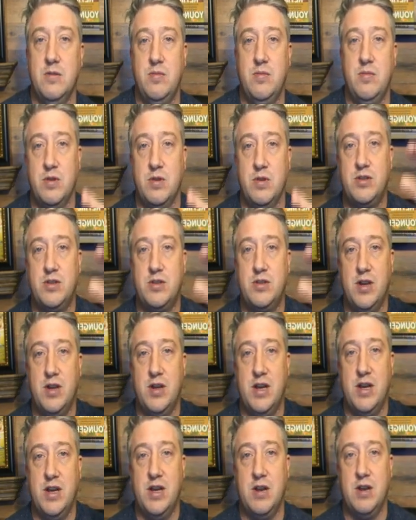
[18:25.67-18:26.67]
will
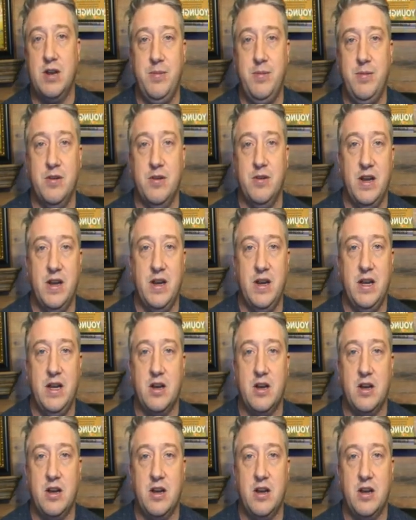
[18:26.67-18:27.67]
transcribe your videos
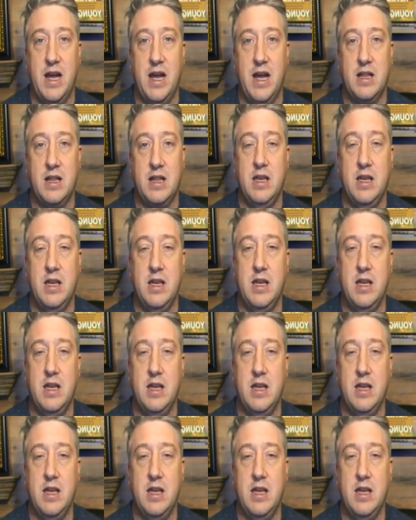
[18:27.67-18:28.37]
automatically.